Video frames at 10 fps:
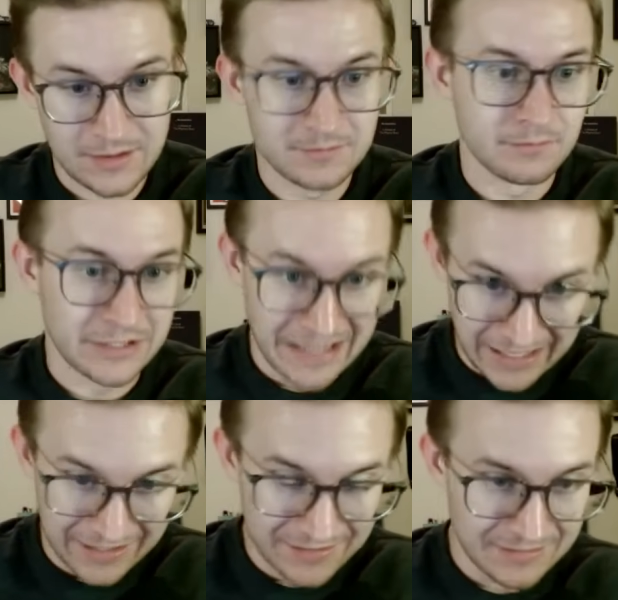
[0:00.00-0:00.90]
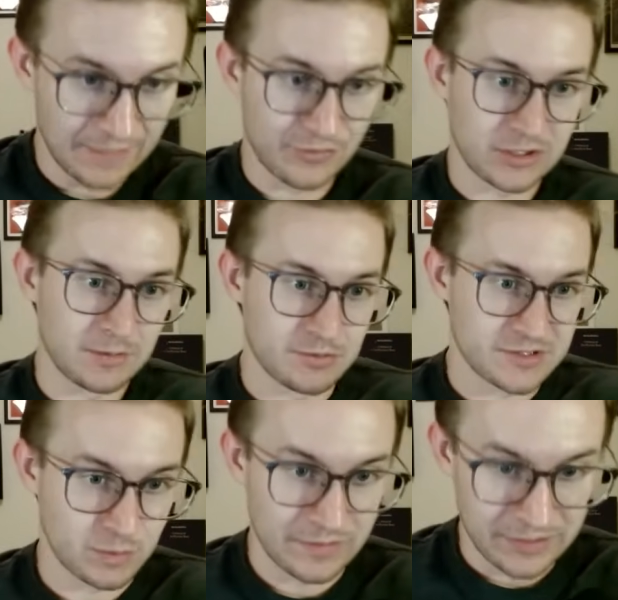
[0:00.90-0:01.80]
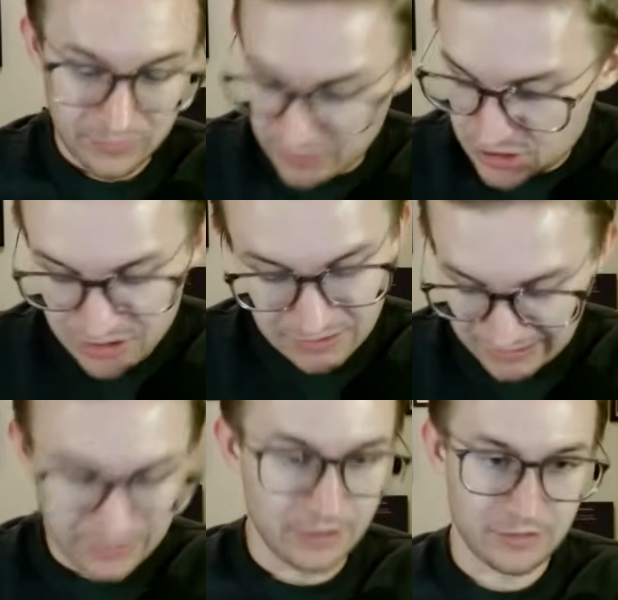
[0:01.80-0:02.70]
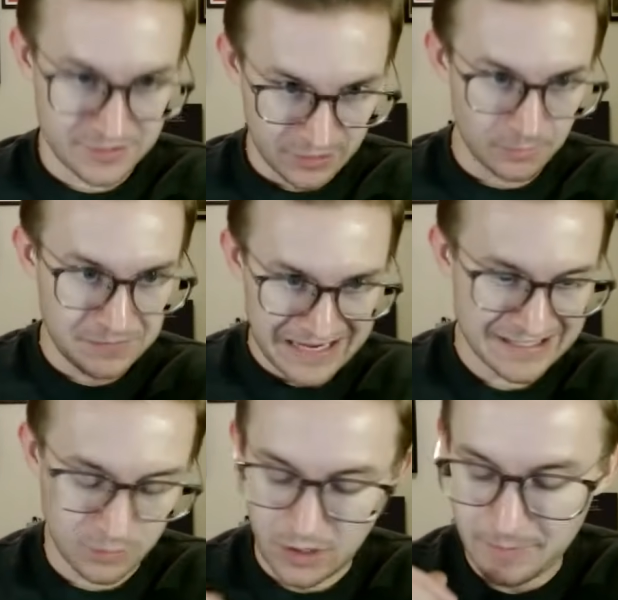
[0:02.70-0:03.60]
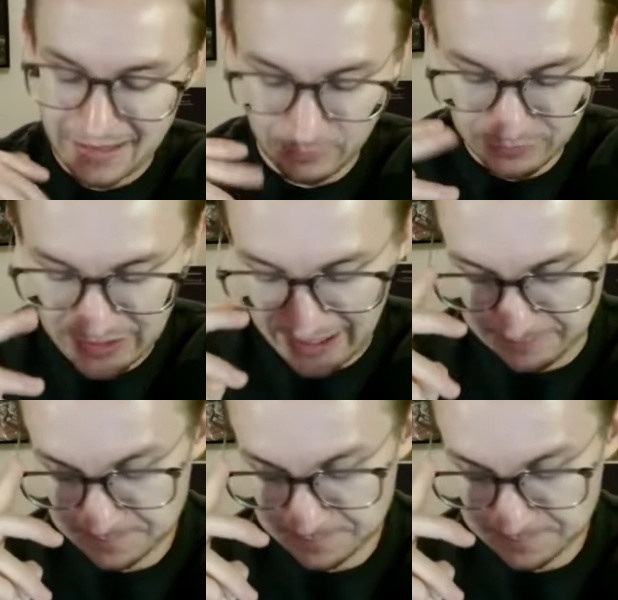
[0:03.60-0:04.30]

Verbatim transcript: But again, if the Clippers win the division, you know, so that's where I'm at with that.